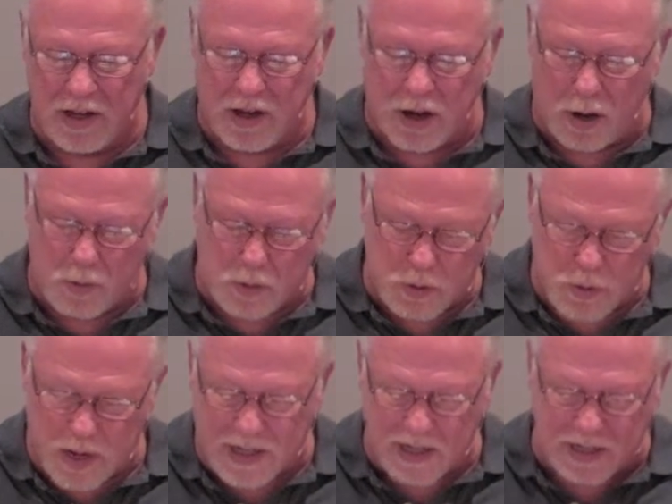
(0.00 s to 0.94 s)
God was
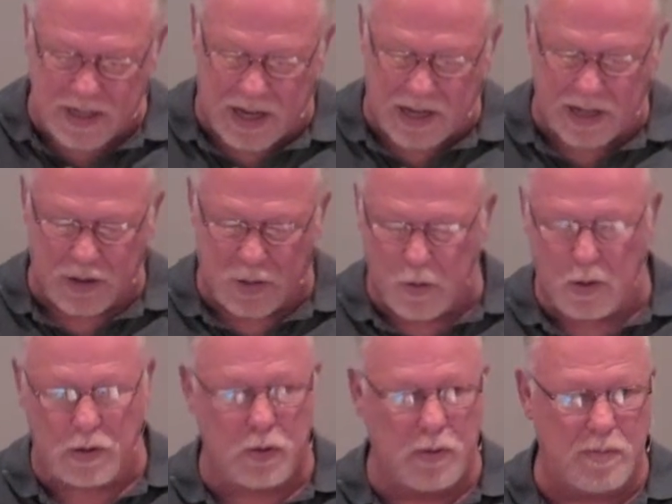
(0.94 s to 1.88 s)
reconciling the
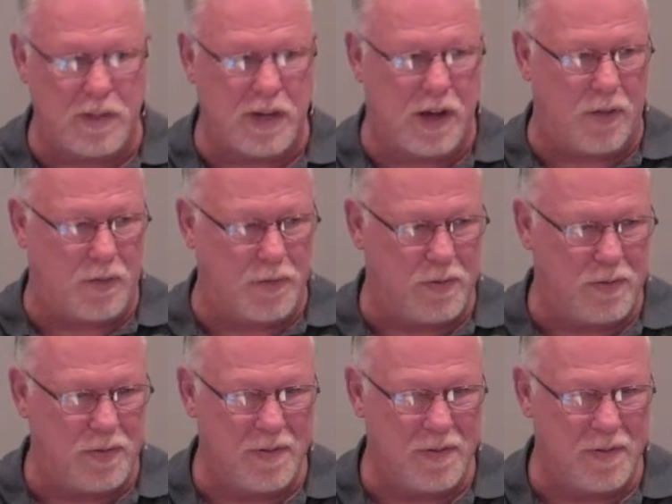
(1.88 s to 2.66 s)
world to himself.